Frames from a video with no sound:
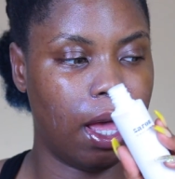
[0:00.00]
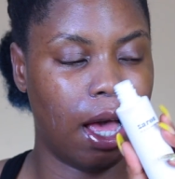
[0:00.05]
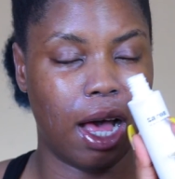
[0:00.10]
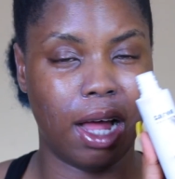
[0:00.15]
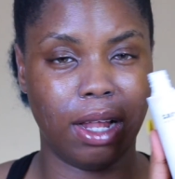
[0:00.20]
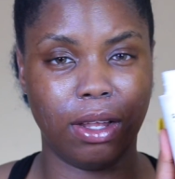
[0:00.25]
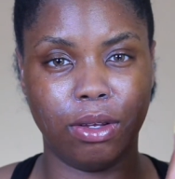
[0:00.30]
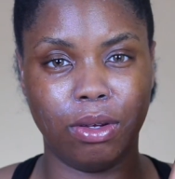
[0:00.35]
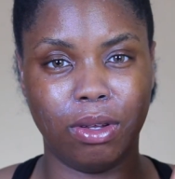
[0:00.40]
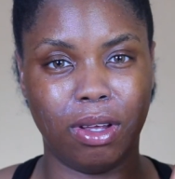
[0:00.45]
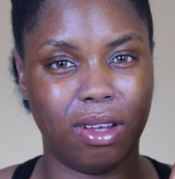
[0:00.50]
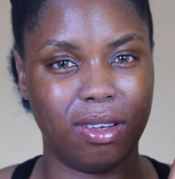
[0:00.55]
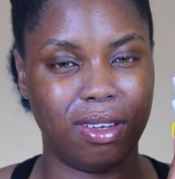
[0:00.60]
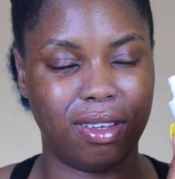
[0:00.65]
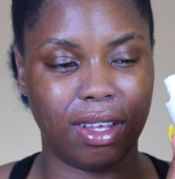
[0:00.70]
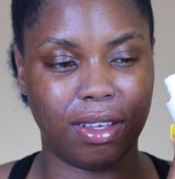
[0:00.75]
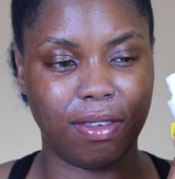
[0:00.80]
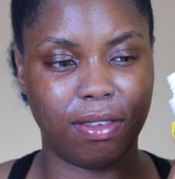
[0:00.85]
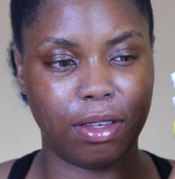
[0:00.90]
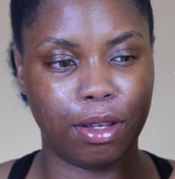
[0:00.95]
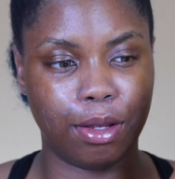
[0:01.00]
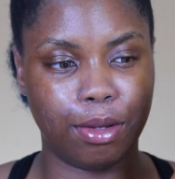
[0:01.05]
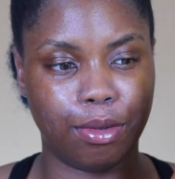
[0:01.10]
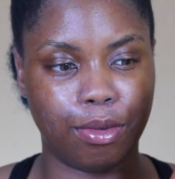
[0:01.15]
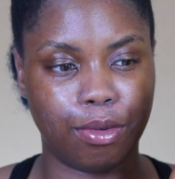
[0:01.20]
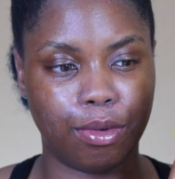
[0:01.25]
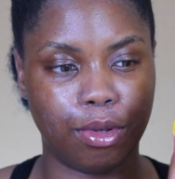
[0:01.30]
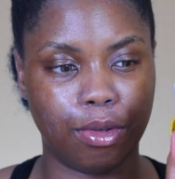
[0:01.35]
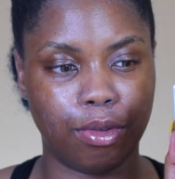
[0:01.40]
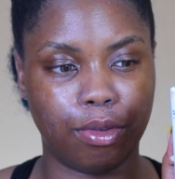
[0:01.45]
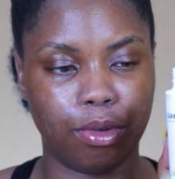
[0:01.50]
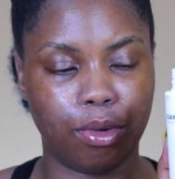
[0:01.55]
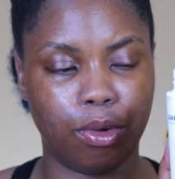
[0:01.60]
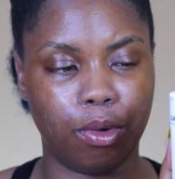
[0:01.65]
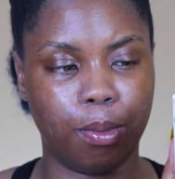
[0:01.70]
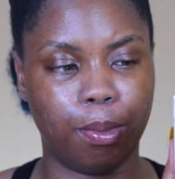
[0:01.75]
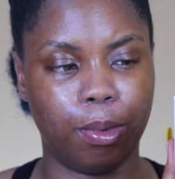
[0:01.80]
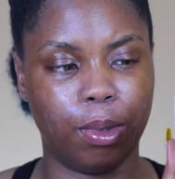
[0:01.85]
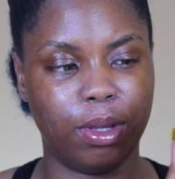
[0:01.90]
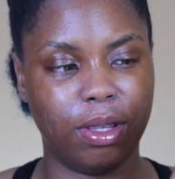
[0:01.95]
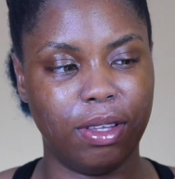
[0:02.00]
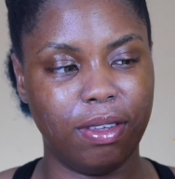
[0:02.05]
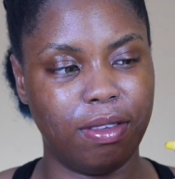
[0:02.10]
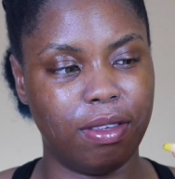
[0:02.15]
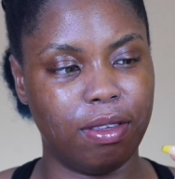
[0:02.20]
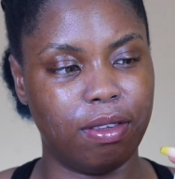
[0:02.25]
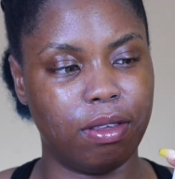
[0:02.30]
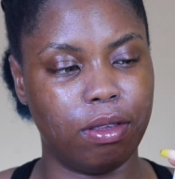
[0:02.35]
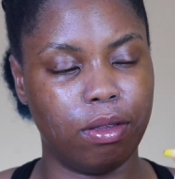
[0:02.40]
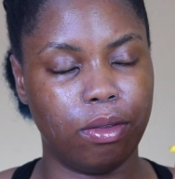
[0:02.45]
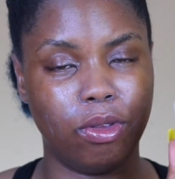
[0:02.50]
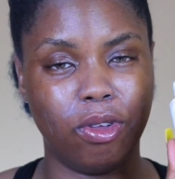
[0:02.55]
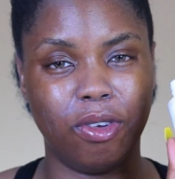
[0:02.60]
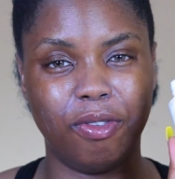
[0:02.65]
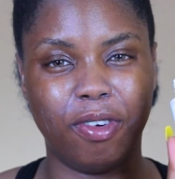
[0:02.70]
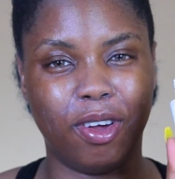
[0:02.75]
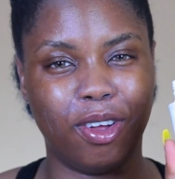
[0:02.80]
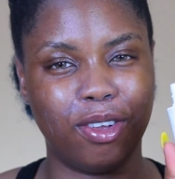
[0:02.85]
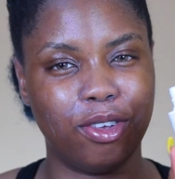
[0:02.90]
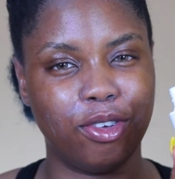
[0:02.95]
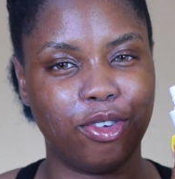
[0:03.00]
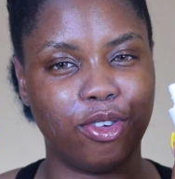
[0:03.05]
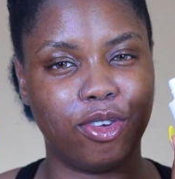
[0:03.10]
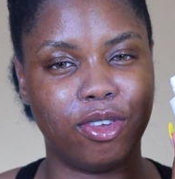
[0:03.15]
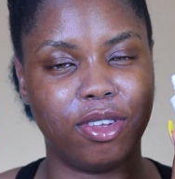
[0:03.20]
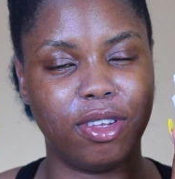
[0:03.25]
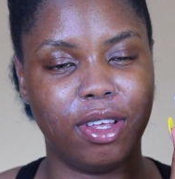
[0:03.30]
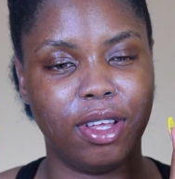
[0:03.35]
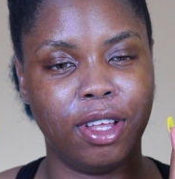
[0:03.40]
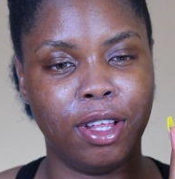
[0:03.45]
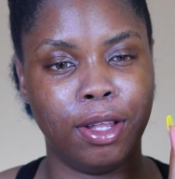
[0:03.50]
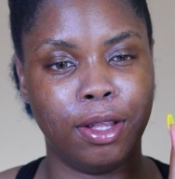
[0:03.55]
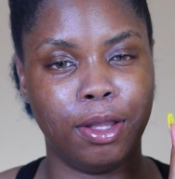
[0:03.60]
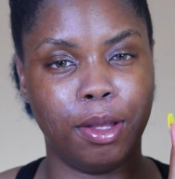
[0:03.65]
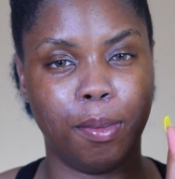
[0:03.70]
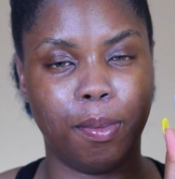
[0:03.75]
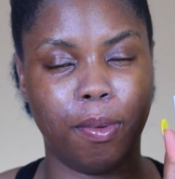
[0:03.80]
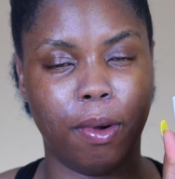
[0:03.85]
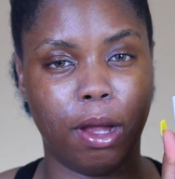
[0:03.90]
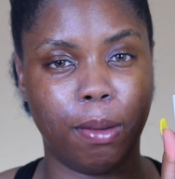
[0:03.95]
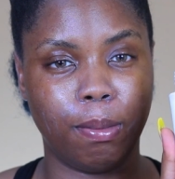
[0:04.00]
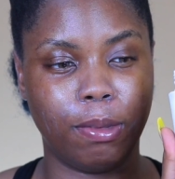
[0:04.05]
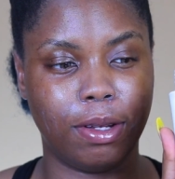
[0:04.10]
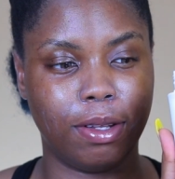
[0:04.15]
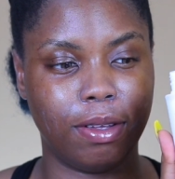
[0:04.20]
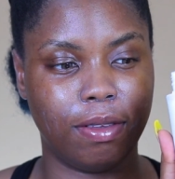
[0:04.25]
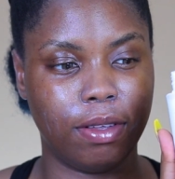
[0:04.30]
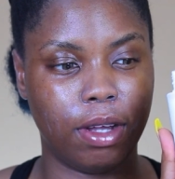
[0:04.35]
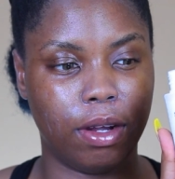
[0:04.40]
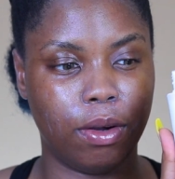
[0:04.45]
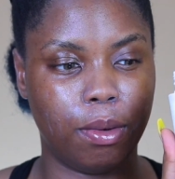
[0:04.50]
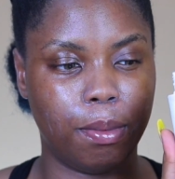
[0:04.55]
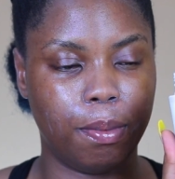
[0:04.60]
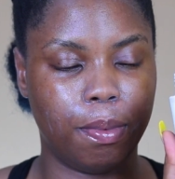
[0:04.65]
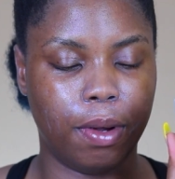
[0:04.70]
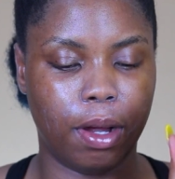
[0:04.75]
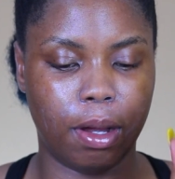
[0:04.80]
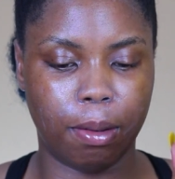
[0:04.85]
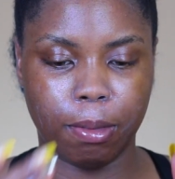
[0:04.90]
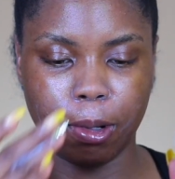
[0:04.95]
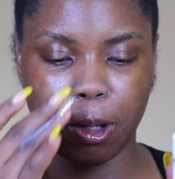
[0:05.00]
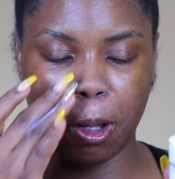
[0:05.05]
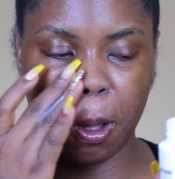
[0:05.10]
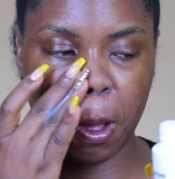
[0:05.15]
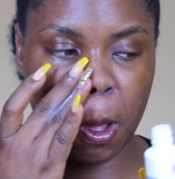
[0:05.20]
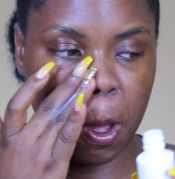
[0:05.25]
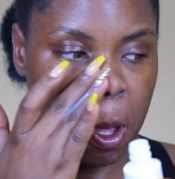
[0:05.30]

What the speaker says: I don't know how the testing out is going to go, but this is not foundation, the primer, the Zaron primer.